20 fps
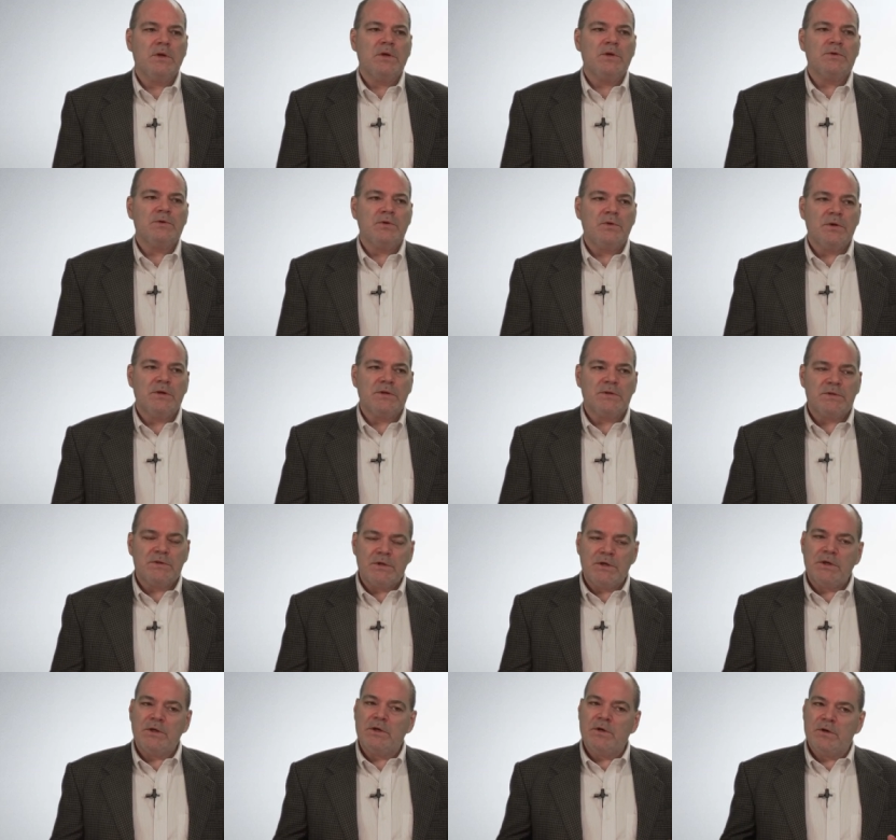So you can
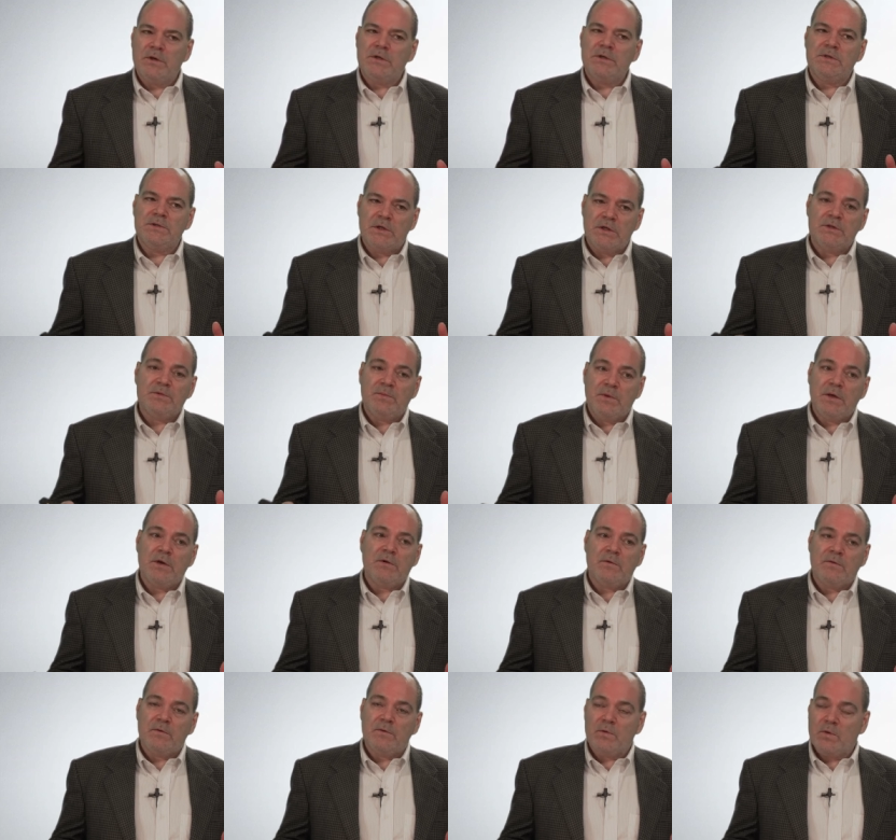see here, he's, he's
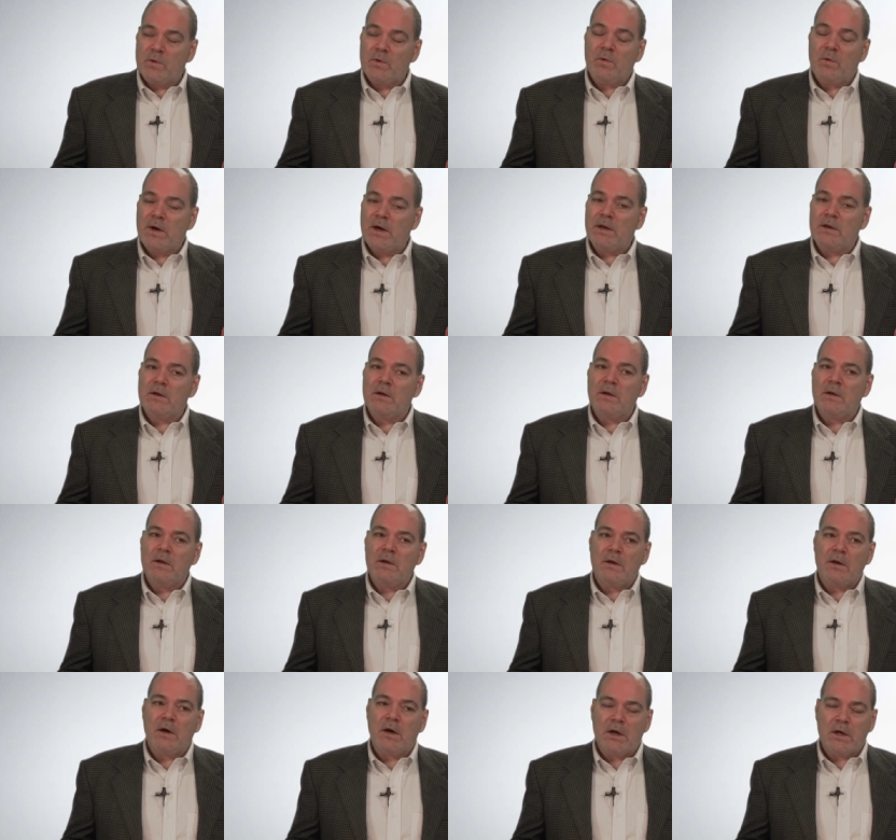being quite
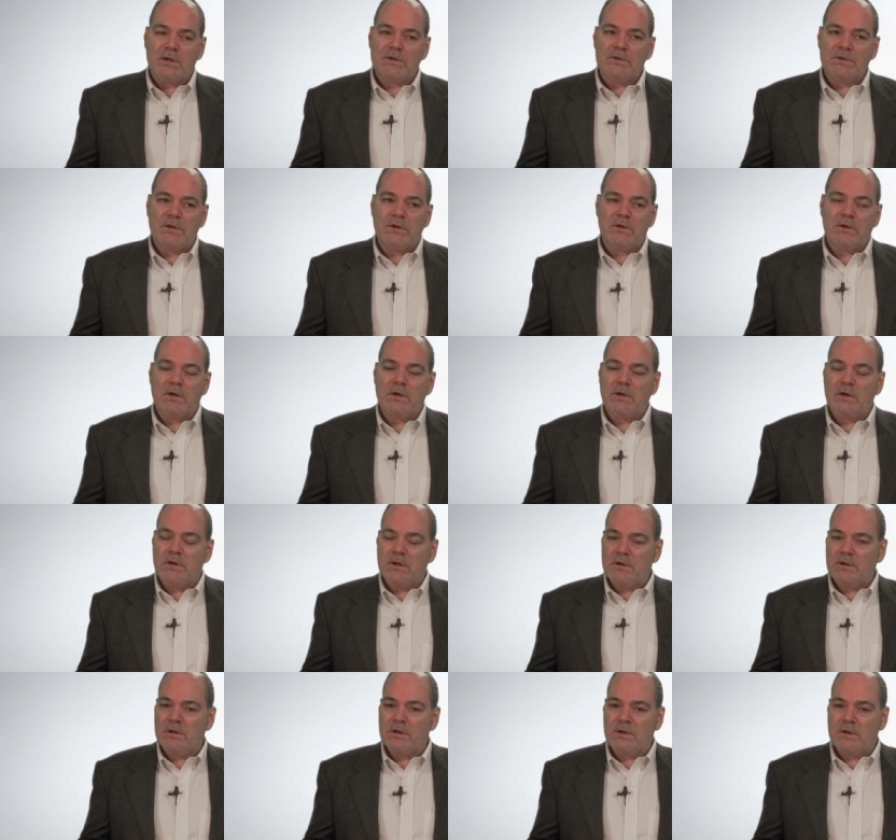honest and,
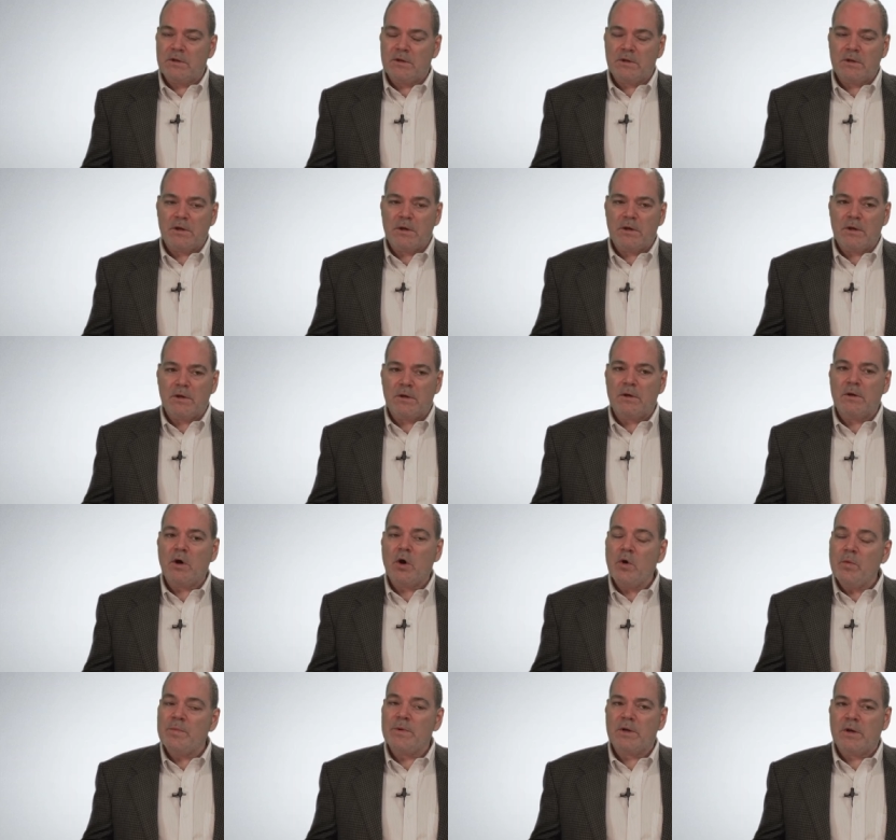and, and uh,
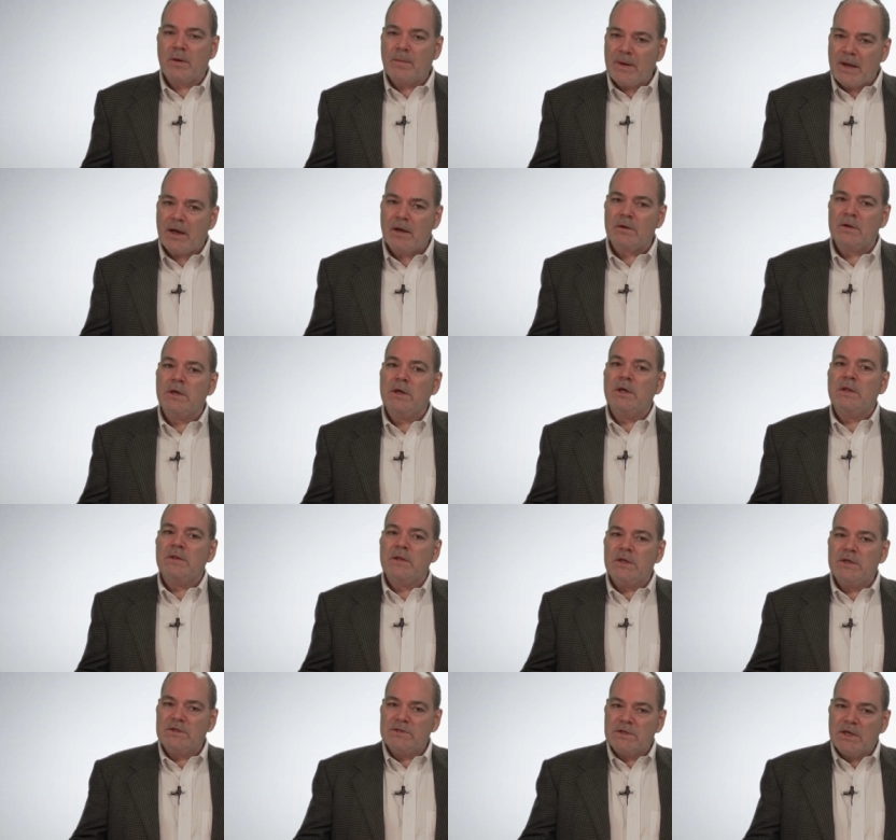open about
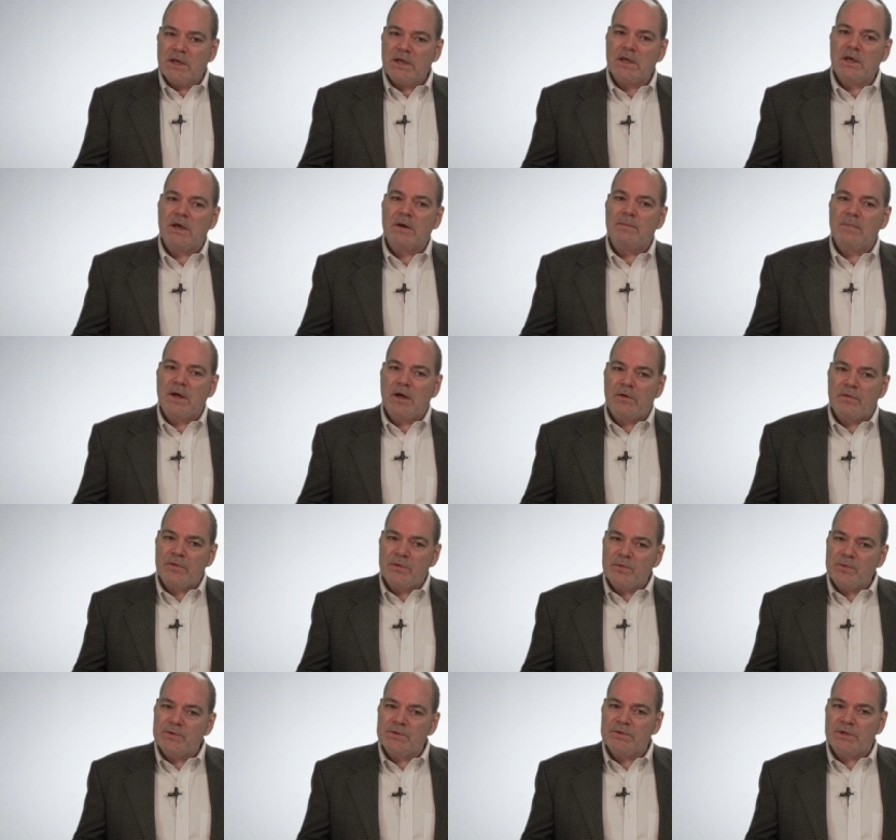that he's taking a
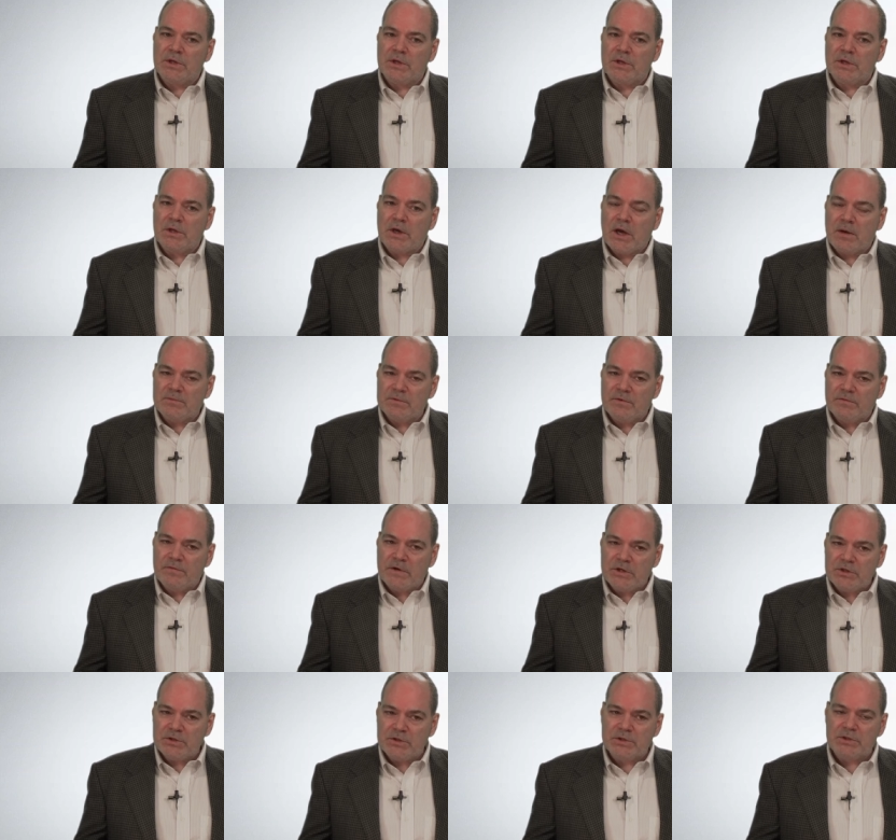Malthusian
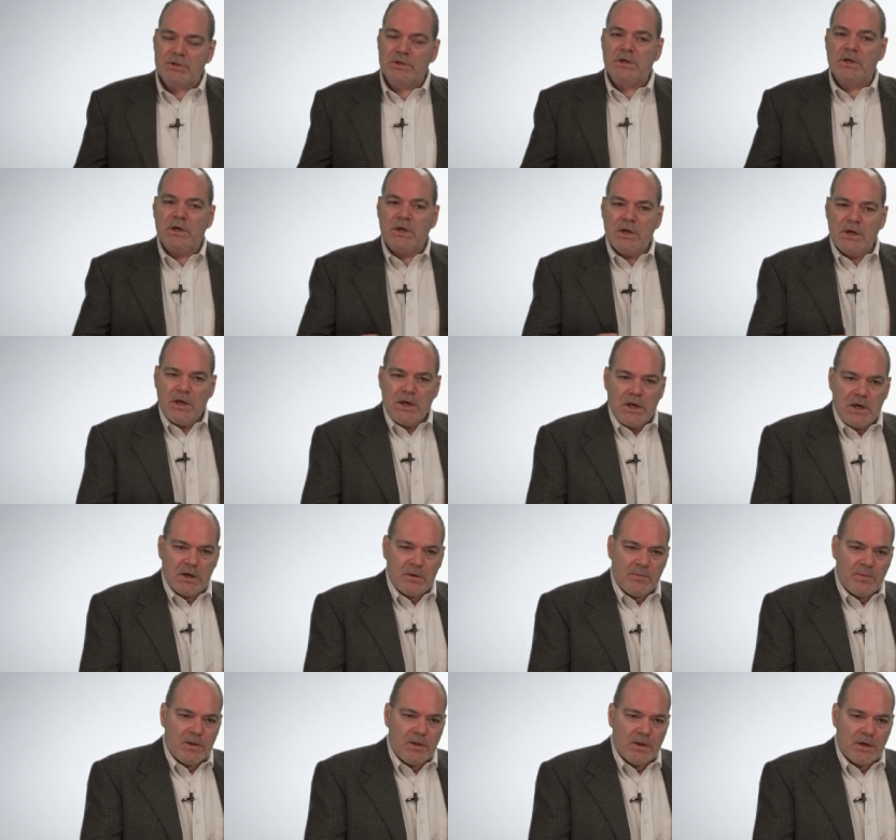observation and
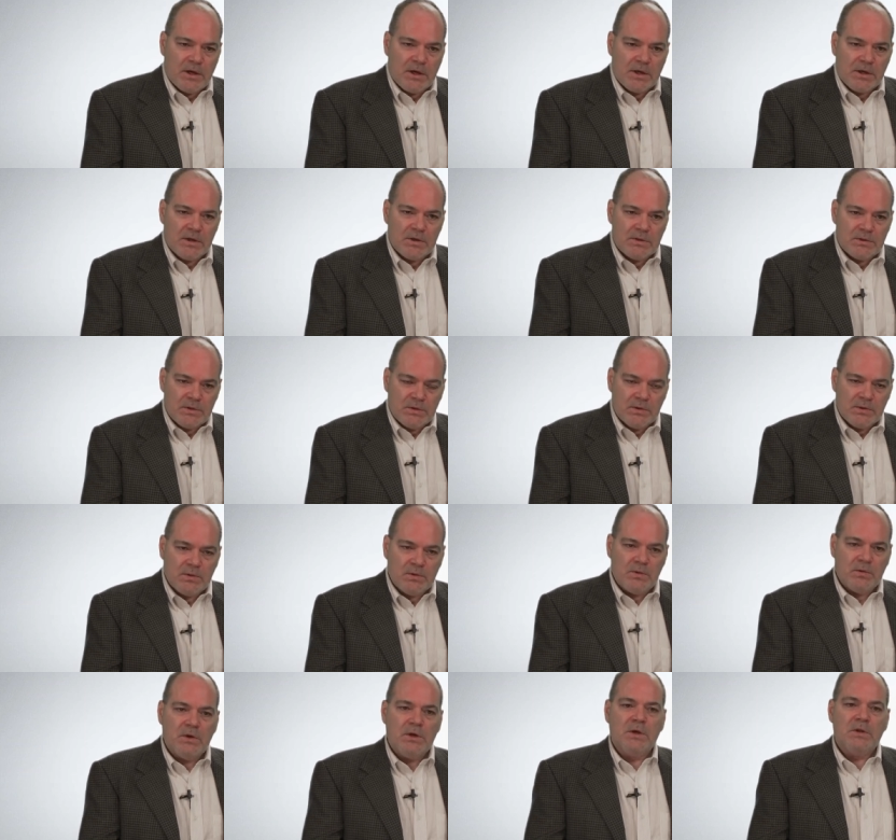applying it
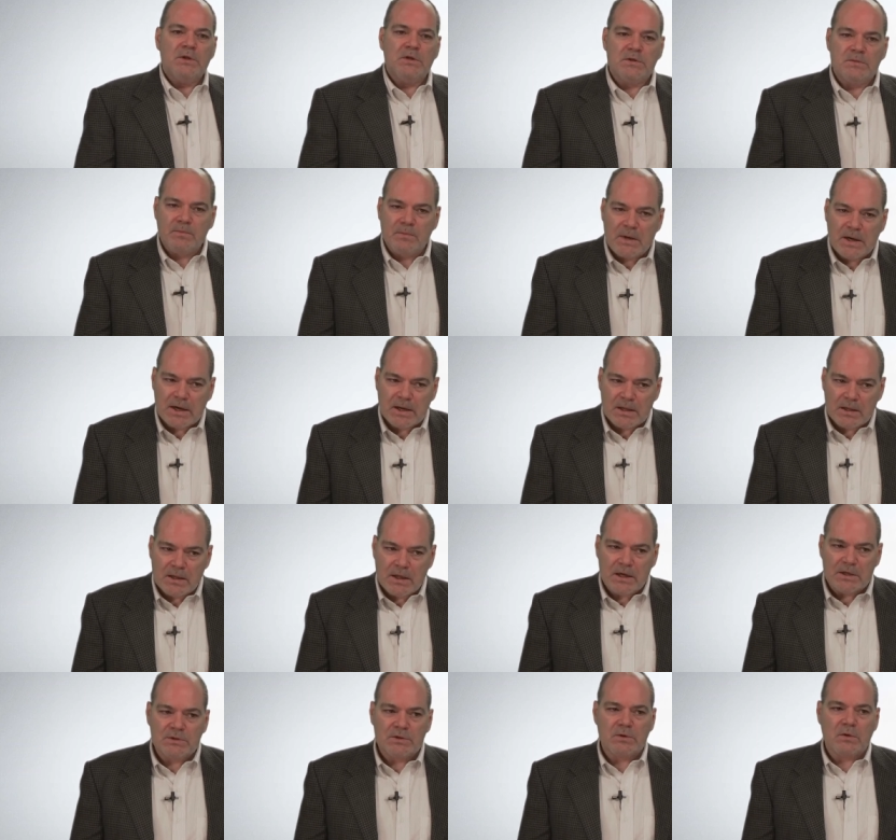to this
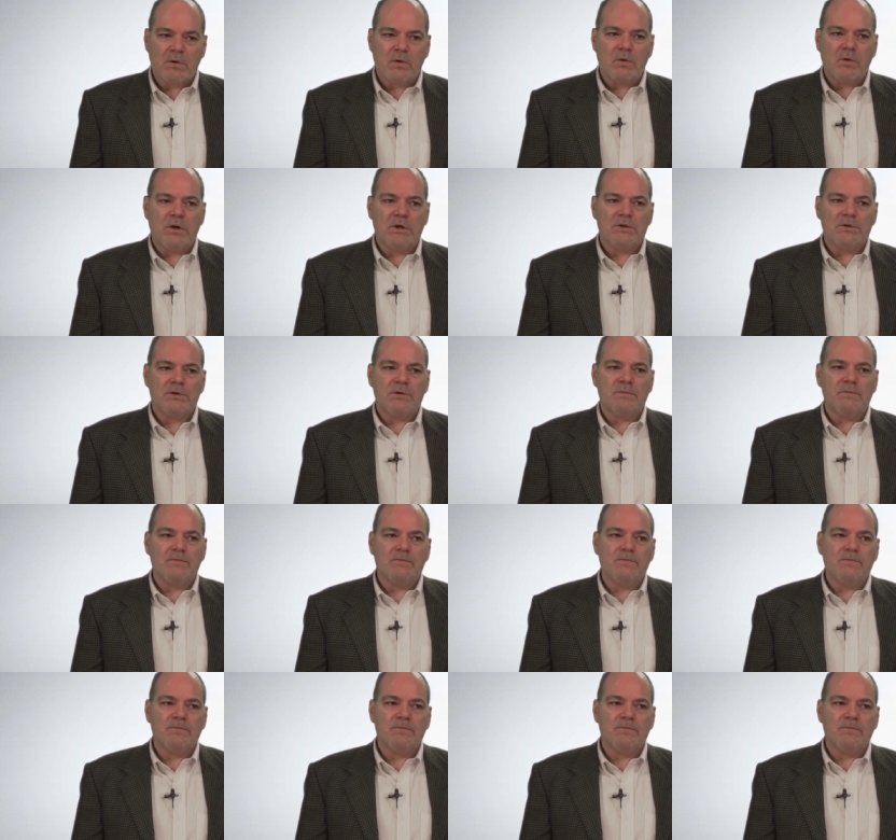biological question.